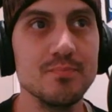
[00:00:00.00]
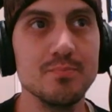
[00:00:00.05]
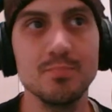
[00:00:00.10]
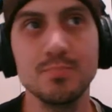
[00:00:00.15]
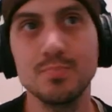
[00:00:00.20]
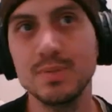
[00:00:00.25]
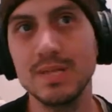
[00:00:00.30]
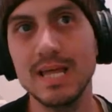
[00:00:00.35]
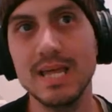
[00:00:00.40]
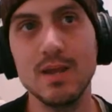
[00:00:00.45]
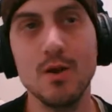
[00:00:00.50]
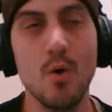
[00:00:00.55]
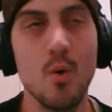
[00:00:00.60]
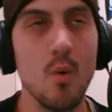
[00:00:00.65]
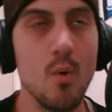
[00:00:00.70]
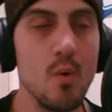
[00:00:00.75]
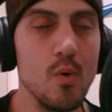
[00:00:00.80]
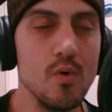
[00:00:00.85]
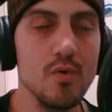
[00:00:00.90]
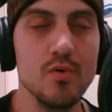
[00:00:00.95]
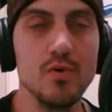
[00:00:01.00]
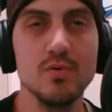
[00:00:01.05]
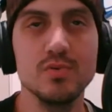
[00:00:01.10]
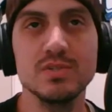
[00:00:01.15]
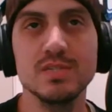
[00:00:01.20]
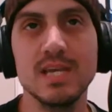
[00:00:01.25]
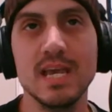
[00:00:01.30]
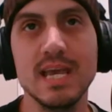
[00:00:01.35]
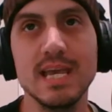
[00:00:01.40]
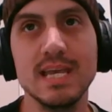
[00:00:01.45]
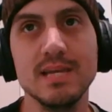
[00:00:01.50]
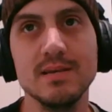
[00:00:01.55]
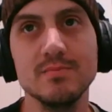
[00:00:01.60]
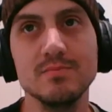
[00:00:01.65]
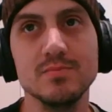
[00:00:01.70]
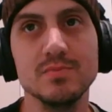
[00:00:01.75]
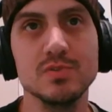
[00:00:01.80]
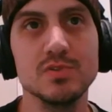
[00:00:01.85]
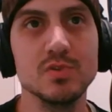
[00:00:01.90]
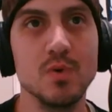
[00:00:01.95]
playing all those
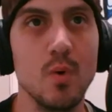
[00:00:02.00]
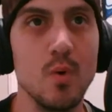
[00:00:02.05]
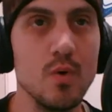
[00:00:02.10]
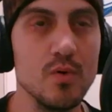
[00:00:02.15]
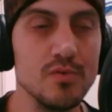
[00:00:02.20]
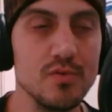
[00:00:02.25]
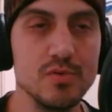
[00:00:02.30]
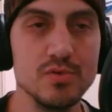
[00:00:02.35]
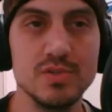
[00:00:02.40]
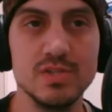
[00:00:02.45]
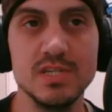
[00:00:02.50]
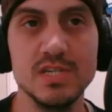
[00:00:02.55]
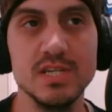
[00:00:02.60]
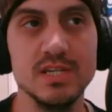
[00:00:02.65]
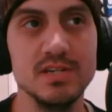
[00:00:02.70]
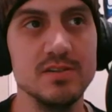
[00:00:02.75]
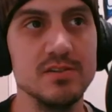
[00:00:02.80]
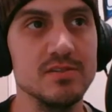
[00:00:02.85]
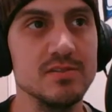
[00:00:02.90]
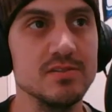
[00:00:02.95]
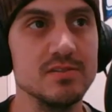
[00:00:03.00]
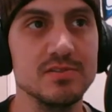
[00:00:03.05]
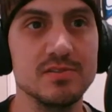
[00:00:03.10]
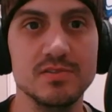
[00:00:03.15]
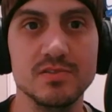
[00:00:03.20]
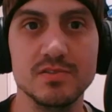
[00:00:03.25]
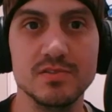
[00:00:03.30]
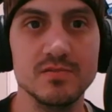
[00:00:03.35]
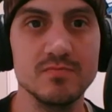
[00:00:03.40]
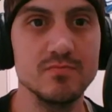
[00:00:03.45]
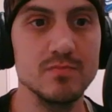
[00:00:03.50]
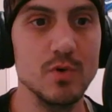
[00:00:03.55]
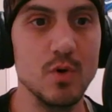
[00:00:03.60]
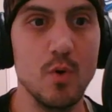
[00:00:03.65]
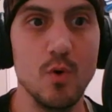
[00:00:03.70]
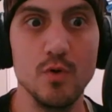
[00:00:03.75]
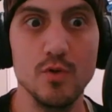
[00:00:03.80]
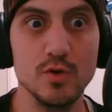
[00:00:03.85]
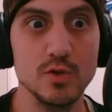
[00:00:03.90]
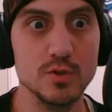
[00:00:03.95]
games, all those years,
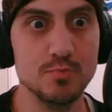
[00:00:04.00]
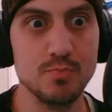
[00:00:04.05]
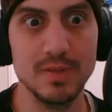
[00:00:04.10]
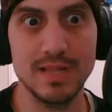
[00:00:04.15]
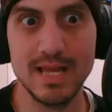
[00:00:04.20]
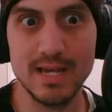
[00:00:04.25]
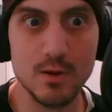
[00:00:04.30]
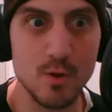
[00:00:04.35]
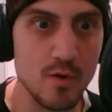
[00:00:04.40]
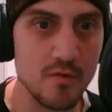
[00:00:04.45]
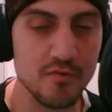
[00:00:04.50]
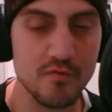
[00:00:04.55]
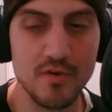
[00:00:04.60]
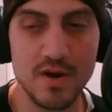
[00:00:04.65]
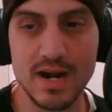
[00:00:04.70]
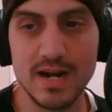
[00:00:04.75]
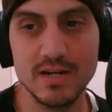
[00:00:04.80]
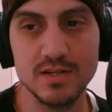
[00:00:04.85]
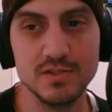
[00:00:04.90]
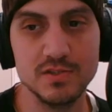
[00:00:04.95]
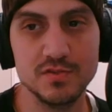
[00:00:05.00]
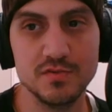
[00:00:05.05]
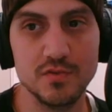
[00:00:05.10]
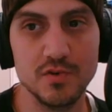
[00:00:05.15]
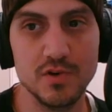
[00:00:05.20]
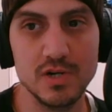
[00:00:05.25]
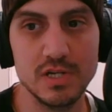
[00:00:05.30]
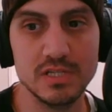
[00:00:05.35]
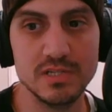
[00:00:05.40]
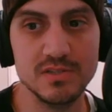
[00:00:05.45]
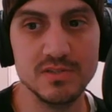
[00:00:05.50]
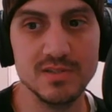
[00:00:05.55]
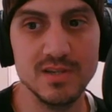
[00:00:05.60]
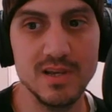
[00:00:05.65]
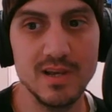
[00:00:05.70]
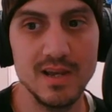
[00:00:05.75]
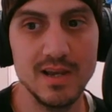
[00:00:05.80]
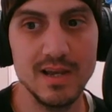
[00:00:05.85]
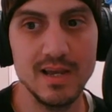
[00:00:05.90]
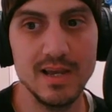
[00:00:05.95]
all those playoff rounds for us.
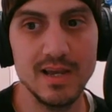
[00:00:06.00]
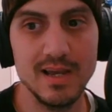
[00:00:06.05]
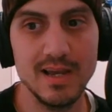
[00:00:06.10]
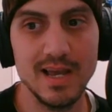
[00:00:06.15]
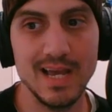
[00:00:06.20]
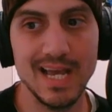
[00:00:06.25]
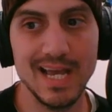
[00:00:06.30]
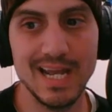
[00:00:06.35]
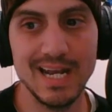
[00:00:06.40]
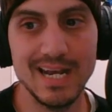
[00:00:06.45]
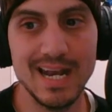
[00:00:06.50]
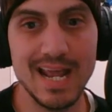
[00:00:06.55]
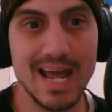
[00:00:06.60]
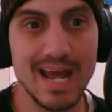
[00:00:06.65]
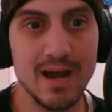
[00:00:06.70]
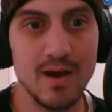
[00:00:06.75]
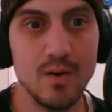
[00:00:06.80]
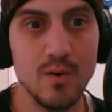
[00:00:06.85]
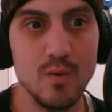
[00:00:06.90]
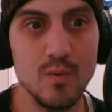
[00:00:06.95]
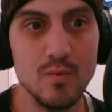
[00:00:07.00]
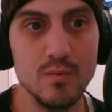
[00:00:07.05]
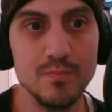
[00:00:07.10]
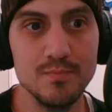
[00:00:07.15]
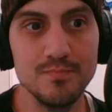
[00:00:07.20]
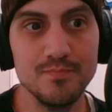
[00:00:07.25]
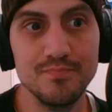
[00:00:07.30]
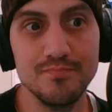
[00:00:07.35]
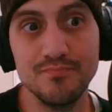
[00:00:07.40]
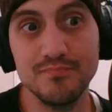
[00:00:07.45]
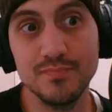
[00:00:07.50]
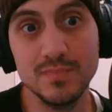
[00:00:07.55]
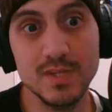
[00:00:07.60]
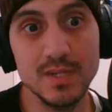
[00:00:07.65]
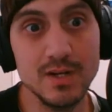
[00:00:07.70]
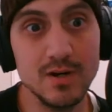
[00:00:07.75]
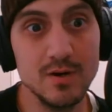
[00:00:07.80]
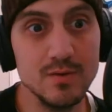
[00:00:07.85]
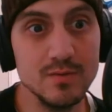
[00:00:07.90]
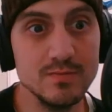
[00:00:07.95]
And now,
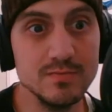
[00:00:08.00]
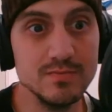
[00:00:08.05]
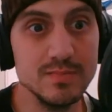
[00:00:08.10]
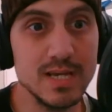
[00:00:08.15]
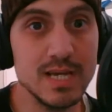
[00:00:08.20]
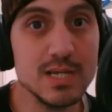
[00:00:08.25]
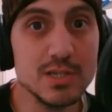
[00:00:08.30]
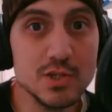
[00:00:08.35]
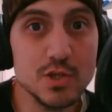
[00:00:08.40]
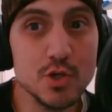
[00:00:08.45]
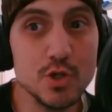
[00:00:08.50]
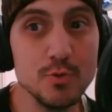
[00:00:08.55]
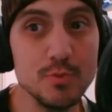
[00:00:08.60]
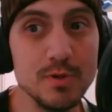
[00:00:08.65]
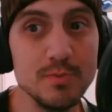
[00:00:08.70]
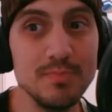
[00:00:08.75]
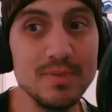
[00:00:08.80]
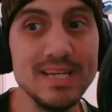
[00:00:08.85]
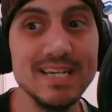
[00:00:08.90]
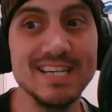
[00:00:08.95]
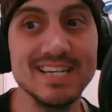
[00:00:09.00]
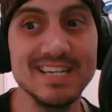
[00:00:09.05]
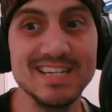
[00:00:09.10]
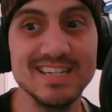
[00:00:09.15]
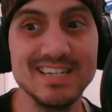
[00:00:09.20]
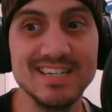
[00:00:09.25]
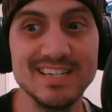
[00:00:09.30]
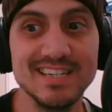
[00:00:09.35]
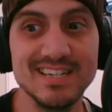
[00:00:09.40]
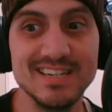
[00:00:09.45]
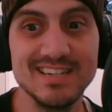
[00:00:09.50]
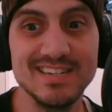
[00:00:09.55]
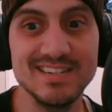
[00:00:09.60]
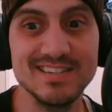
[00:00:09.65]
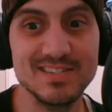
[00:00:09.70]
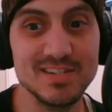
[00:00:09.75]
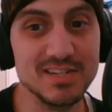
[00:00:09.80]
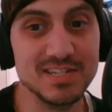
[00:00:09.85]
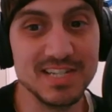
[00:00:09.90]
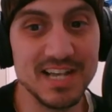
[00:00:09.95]
he's a human being
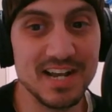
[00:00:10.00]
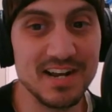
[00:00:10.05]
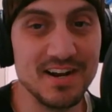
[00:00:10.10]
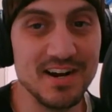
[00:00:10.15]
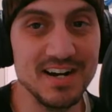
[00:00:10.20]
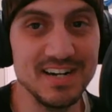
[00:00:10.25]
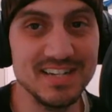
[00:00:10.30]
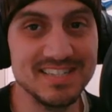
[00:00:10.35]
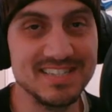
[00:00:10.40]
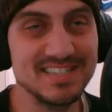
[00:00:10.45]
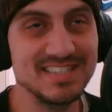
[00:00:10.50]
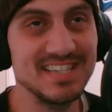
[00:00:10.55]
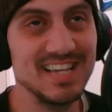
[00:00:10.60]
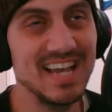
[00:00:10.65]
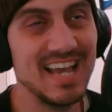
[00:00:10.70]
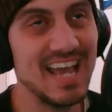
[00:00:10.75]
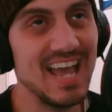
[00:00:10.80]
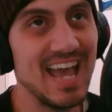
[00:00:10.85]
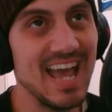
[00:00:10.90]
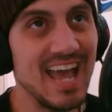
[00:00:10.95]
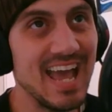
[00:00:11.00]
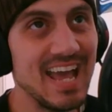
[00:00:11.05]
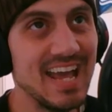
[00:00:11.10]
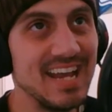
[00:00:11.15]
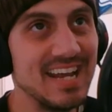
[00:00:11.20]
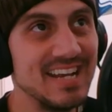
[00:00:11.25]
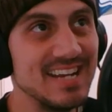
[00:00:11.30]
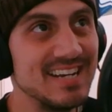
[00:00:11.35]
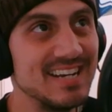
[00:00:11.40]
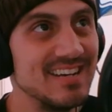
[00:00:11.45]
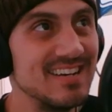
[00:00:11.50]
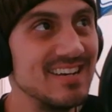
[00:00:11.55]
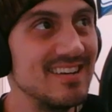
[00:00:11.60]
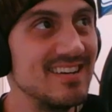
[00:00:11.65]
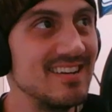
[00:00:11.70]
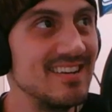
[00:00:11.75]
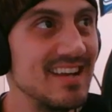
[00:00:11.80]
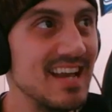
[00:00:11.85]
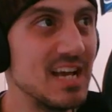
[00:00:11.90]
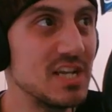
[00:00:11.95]
just like us. And
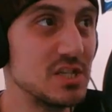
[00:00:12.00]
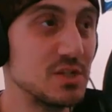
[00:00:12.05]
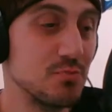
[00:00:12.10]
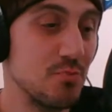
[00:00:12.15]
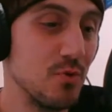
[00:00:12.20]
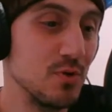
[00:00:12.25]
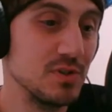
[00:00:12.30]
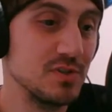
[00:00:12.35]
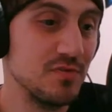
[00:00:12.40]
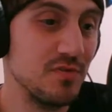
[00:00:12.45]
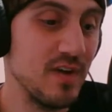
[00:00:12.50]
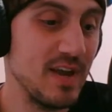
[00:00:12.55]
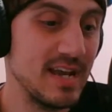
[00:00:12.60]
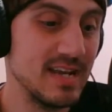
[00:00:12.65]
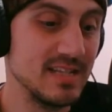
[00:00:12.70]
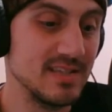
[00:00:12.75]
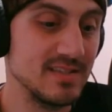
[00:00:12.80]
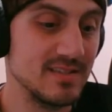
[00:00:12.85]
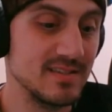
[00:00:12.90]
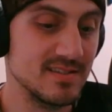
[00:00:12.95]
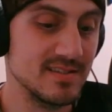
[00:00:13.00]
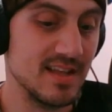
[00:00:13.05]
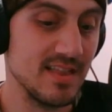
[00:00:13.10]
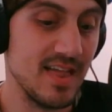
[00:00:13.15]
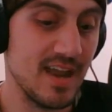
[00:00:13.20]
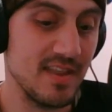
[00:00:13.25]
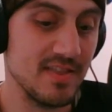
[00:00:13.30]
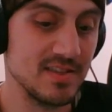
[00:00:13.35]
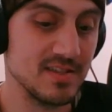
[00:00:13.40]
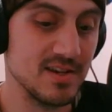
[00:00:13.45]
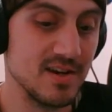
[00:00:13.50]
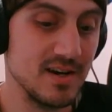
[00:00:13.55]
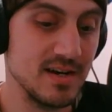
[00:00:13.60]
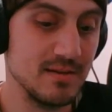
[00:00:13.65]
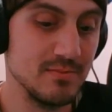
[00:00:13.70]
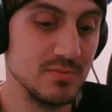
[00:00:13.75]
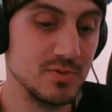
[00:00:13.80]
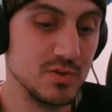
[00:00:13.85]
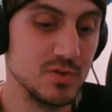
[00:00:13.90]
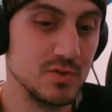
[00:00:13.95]
as sports fans, a lot of the
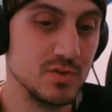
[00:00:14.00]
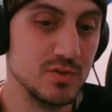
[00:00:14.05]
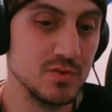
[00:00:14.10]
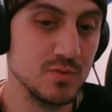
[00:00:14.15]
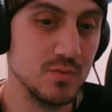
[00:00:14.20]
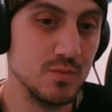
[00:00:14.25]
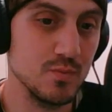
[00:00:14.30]
times